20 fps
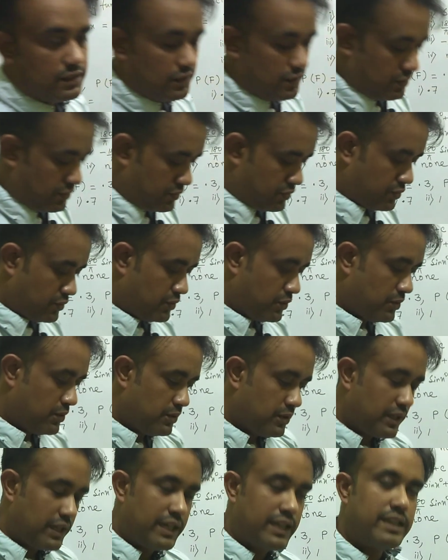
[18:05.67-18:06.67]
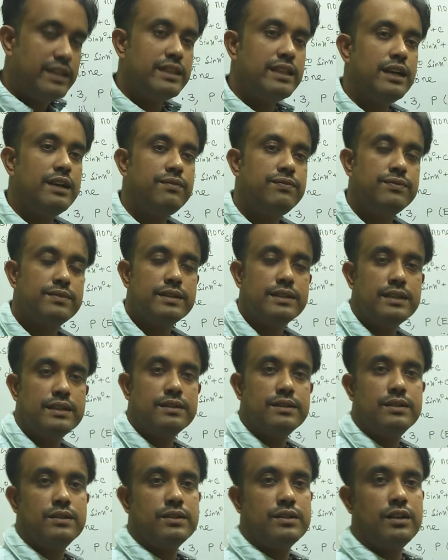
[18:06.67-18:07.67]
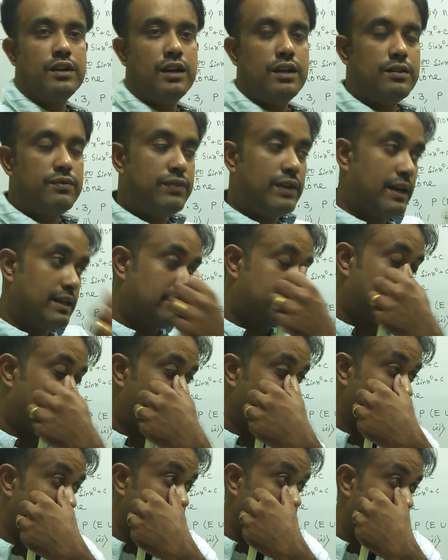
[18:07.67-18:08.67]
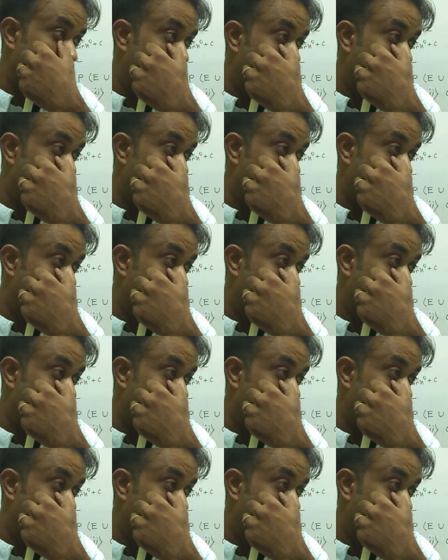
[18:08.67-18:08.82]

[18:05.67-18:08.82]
So in the function,